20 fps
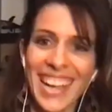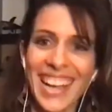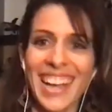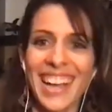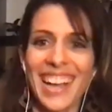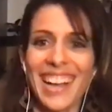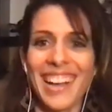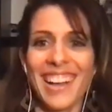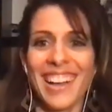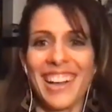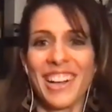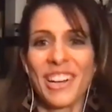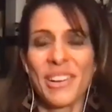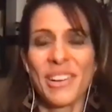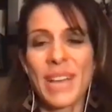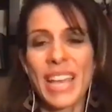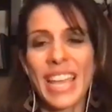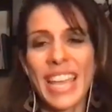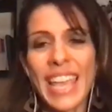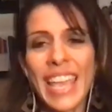
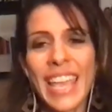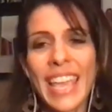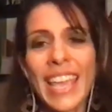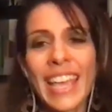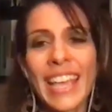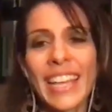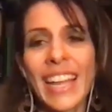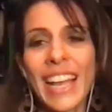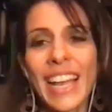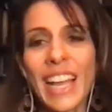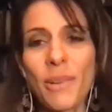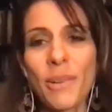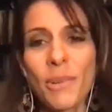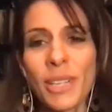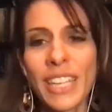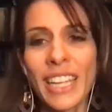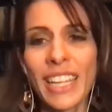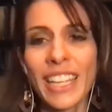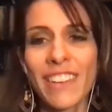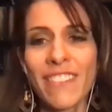um, and I
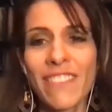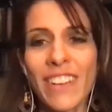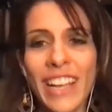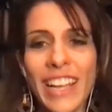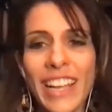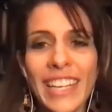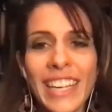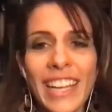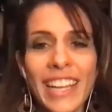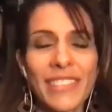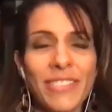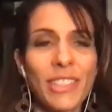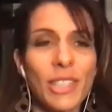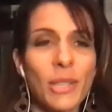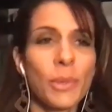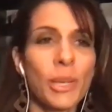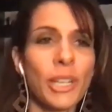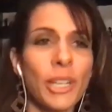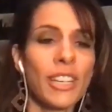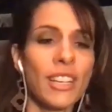want to invite
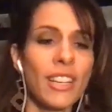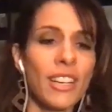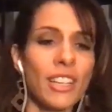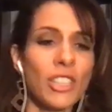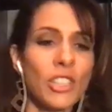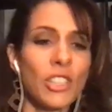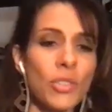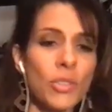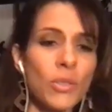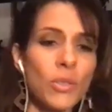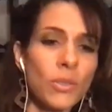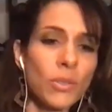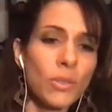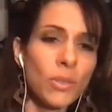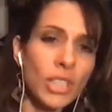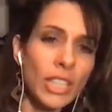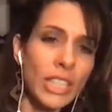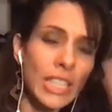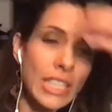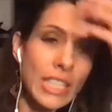everyone
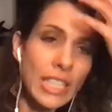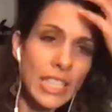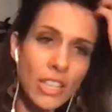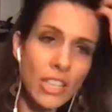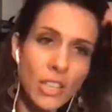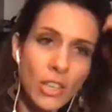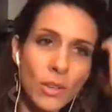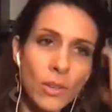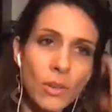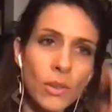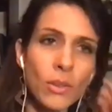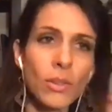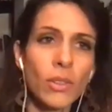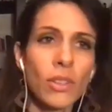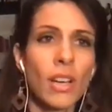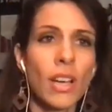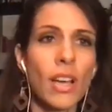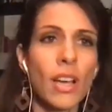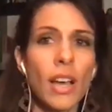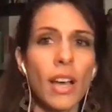to continue
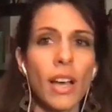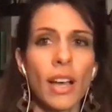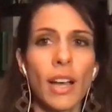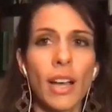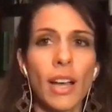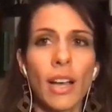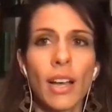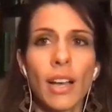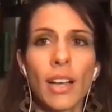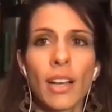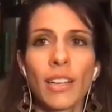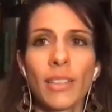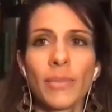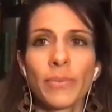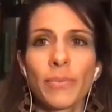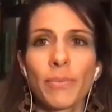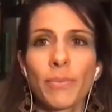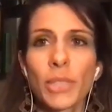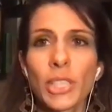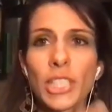uh,
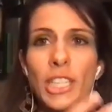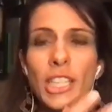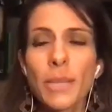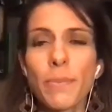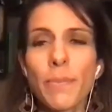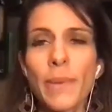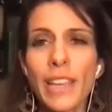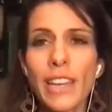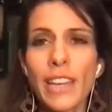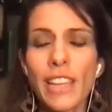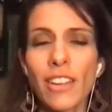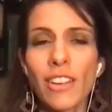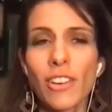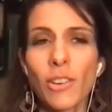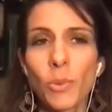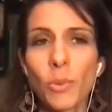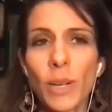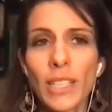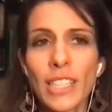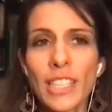participating in
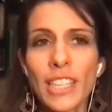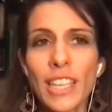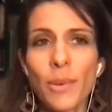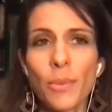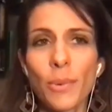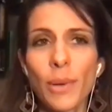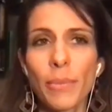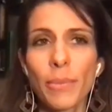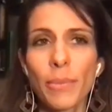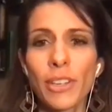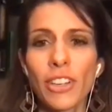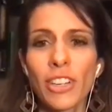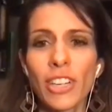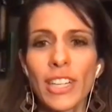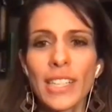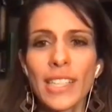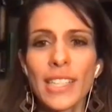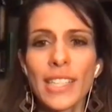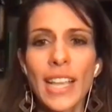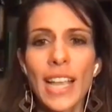our Wednesday
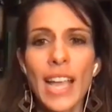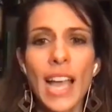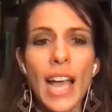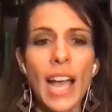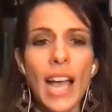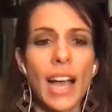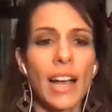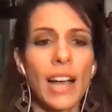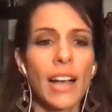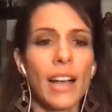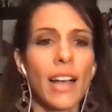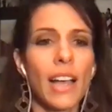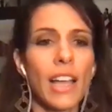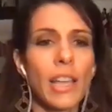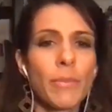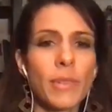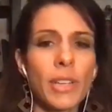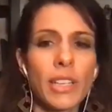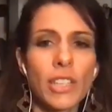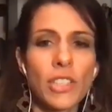webinars. Uh,
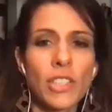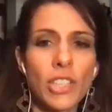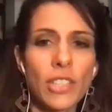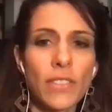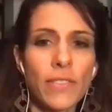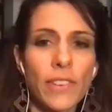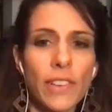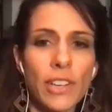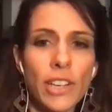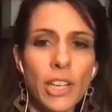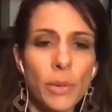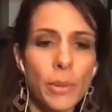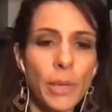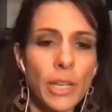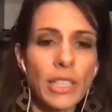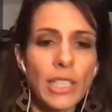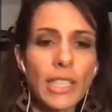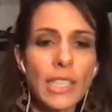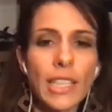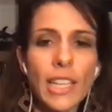I'm going to just very
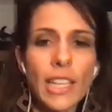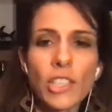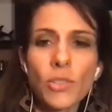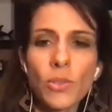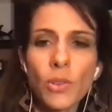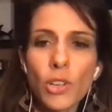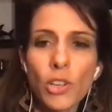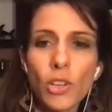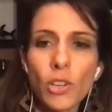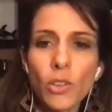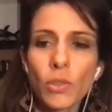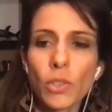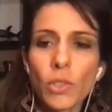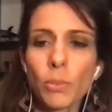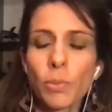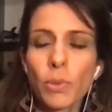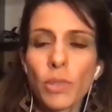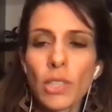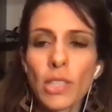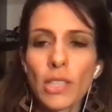quickly send you in a
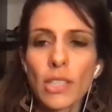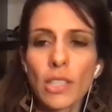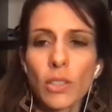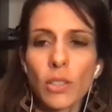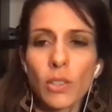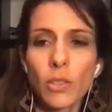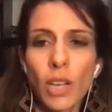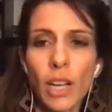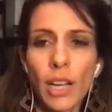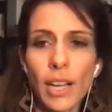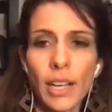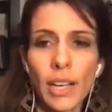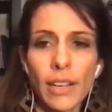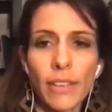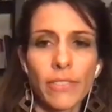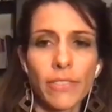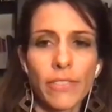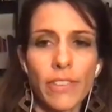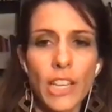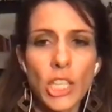group, this uh,
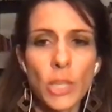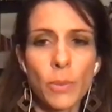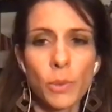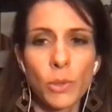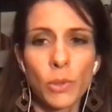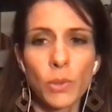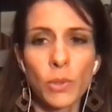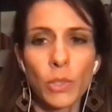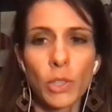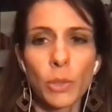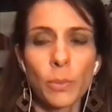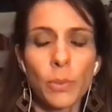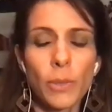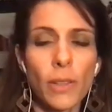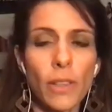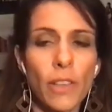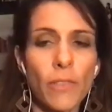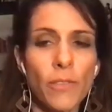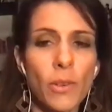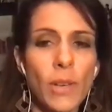Facebook group.
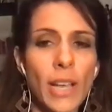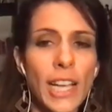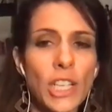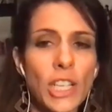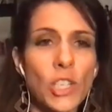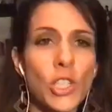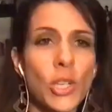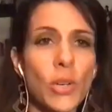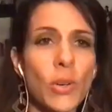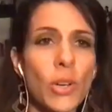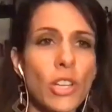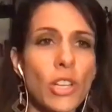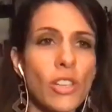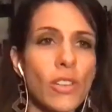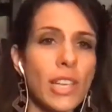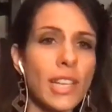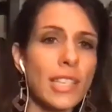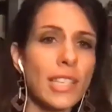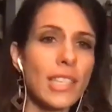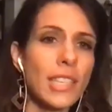If you guys join,
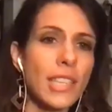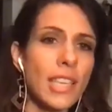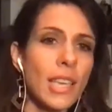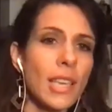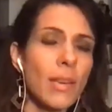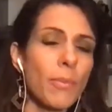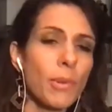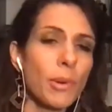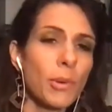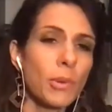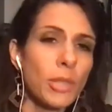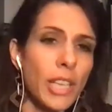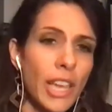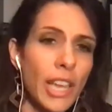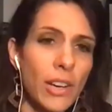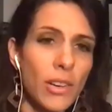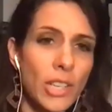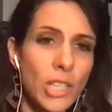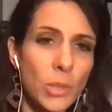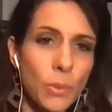you can see both
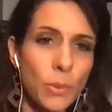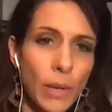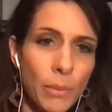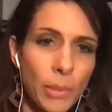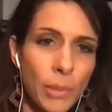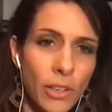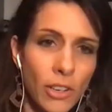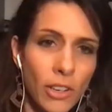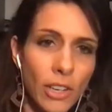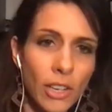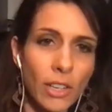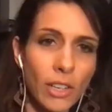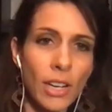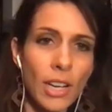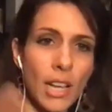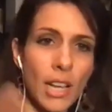Kerri's webinar,